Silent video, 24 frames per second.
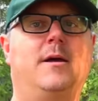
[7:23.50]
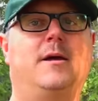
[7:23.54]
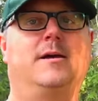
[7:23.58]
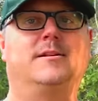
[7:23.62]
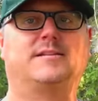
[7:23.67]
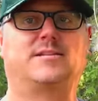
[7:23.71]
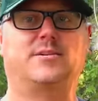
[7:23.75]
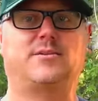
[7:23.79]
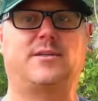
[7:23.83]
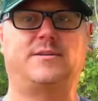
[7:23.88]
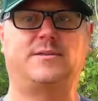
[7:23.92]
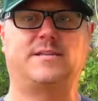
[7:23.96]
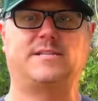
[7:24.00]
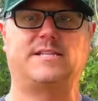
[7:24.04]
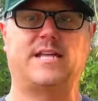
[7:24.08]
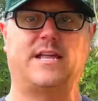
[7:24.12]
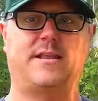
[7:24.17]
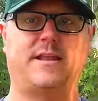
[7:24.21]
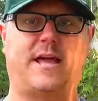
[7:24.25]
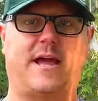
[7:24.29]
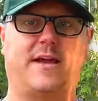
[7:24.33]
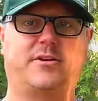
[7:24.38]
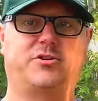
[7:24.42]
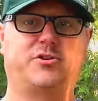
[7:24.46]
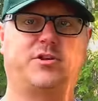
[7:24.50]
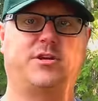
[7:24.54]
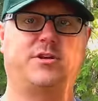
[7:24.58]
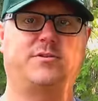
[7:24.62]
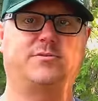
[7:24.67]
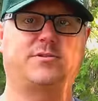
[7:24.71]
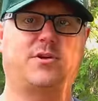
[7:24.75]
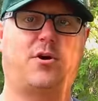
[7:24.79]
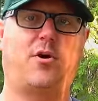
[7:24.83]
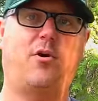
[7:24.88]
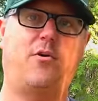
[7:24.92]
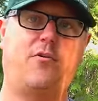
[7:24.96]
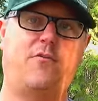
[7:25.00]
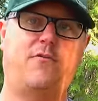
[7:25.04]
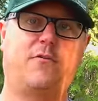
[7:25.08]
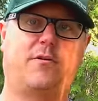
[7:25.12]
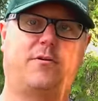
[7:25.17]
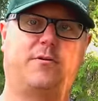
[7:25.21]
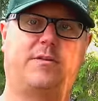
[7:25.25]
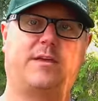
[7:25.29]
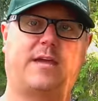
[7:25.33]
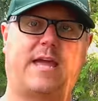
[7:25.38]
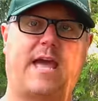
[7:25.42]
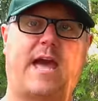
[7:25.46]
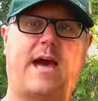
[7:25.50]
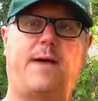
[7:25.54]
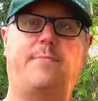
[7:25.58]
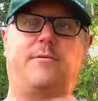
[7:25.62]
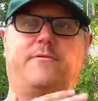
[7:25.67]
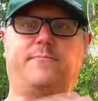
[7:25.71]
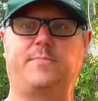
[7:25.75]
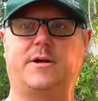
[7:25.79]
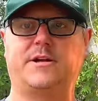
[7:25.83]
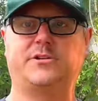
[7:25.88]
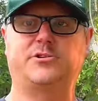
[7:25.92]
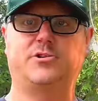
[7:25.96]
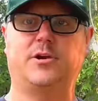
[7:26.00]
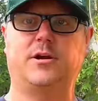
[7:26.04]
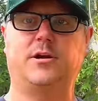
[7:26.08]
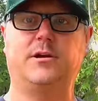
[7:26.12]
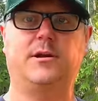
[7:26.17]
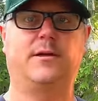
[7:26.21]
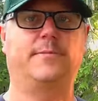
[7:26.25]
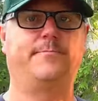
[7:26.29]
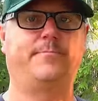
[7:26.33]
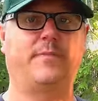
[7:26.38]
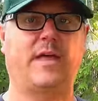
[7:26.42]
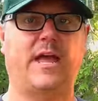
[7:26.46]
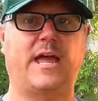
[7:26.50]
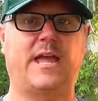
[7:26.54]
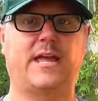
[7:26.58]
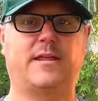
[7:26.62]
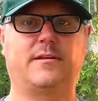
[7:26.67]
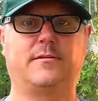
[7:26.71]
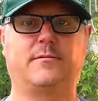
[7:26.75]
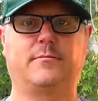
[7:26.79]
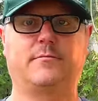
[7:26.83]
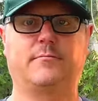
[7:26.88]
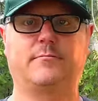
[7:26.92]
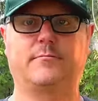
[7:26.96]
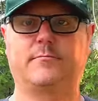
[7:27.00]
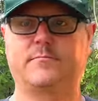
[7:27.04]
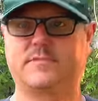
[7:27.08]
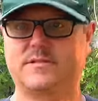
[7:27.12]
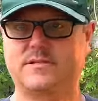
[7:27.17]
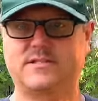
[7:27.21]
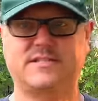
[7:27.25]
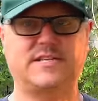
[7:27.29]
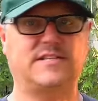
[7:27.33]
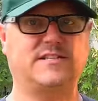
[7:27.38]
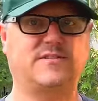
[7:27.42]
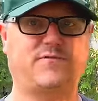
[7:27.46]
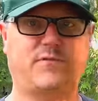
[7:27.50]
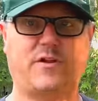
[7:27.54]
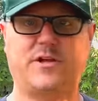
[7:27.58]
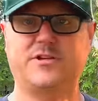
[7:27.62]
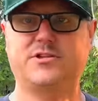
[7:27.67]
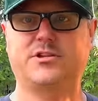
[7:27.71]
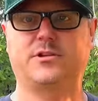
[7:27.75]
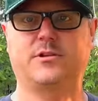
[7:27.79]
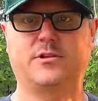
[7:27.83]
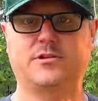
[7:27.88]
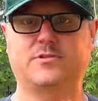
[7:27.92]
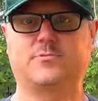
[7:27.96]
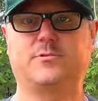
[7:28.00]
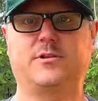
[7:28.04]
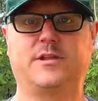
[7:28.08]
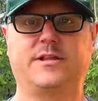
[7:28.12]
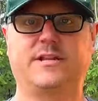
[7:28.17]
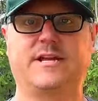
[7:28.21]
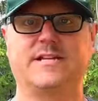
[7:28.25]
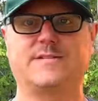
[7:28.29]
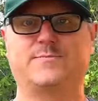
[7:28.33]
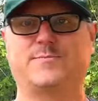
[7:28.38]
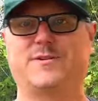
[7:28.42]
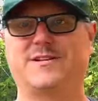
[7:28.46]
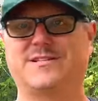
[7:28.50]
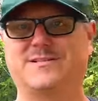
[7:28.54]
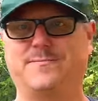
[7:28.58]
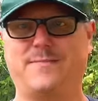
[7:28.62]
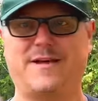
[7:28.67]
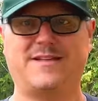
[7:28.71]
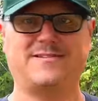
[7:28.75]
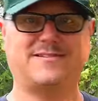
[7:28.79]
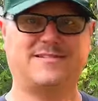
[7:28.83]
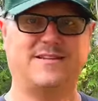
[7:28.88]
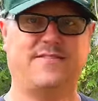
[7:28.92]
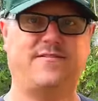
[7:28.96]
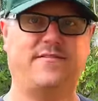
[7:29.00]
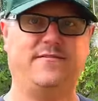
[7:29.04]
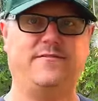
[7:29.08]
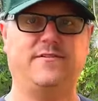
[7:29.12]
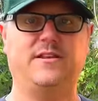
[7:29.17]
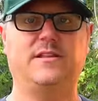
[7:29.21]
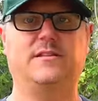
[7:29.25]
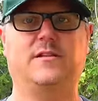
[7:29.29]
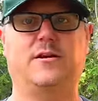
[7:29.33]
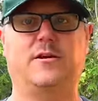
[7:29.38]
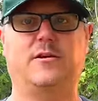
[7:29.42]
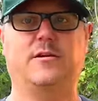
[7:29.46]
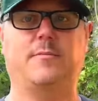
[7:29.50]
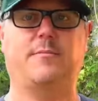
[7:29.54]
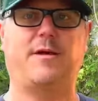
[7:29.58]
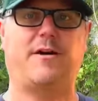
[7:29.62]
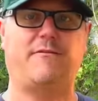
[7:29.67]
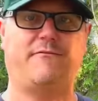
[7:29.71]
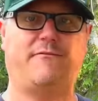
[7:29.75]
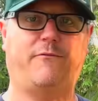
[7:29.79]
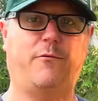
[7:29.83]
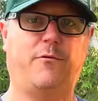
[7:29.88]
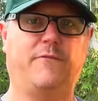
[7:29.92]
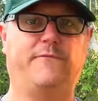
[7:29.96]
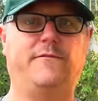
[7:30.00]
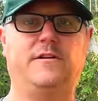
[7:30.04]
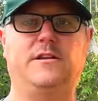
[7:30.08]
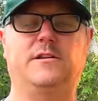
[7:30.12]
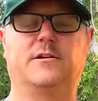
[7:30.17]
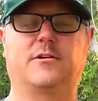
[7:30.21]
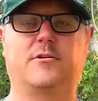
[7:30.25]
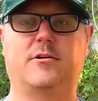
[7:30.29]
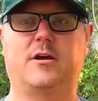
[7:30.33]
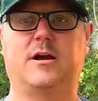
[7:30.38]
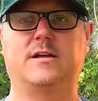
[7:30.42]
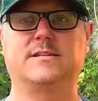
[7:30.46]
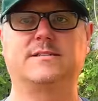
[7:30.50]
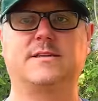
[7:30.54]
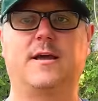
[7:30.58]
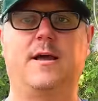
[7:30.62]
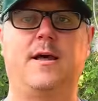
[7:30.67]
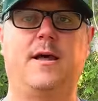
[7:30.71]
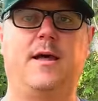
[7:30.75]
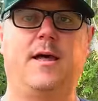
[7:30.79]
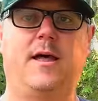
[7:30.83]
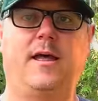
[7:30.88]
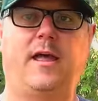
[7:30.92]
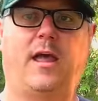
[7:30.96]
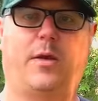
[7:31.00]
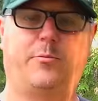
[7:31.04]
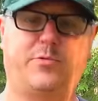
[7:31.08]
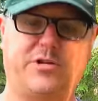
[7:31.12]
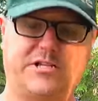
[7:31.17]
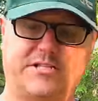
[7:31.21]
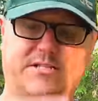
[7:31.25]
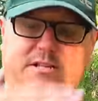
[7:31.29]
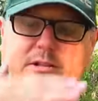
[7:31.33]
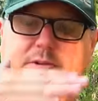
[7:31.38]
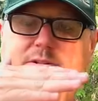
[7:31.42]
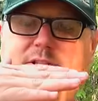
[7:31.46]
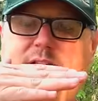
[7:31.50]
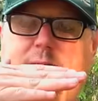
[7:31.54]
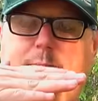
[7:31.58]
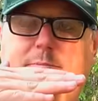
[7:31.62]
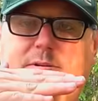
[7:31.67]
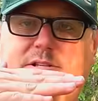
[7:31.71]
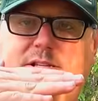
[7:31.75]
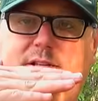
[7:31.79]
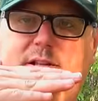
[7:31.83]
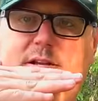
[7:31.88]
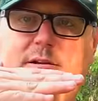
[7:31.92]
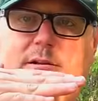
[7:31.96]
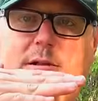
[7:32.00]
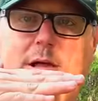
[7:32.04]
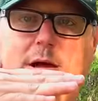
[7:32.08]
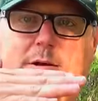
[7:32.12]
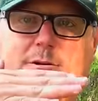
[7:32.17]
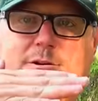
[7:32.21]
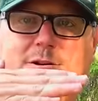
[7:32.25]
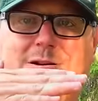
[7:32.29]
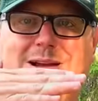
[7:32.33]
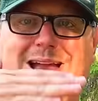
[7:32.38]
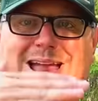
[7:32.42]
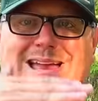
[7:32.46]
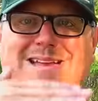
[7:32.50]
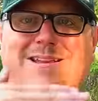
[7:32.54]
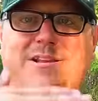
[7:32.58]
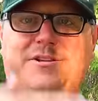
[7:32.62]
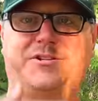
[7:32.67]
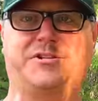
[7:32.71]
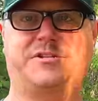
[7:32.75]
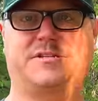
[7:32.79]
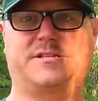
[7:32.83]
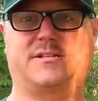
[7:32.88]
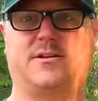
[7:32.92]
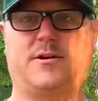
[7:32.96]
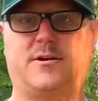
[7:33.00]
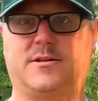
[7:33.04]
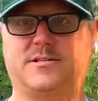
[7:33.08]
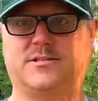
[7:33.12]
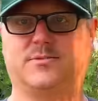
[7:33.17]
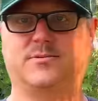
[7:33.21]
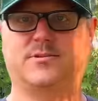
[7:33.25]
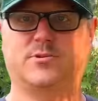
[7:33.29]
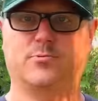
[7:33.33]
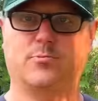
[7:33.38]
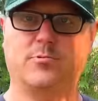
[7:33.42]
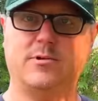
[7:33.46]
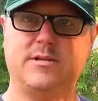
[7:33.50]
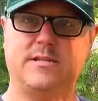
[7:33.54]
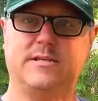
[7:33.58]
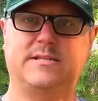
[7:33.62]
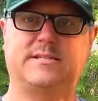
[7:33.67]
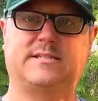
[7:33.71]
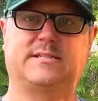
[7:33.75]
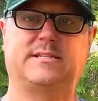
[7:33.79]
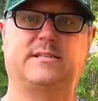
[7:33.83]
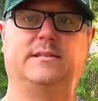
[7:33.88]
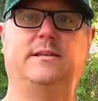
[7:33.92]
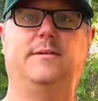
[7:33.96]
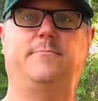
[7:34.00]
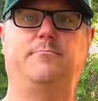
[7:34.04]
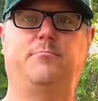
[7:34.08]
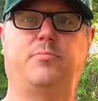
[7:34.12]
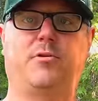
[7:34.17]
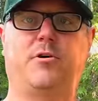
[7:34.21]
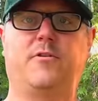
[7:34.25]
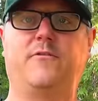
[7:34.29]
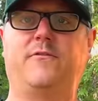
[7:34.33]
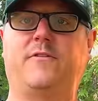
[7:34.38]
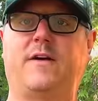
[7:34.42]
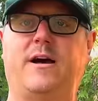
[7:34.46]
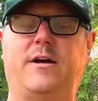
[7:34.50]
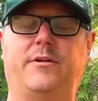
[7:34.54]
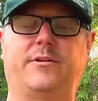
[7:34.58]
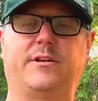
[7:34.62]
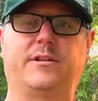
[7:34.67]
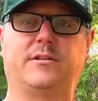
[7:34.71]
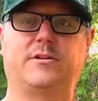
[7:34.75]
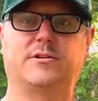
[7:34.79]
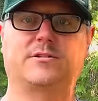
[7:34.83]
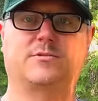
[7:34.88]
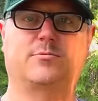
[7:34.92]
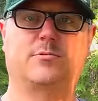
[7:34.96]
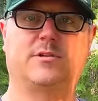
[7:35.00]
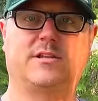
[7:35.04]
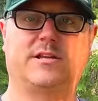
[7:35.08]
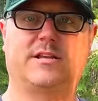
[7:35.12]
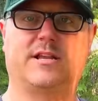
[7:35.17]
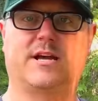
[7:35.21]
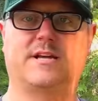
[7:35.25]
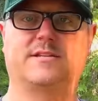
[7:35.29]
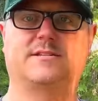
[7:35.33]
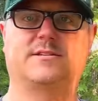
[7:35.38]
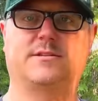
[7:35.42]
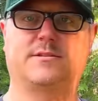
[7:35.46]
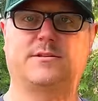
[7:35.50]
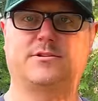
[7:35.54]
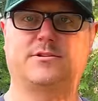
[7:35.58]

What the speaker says: so then the tent actually goes over the cab of my truck and sits flush and looks really nice, but it's about 7 feet long, about 4 feet across, and when it's closed up, it's a little under 8 inches tall, so it's a really slim profile and it looks really nice on the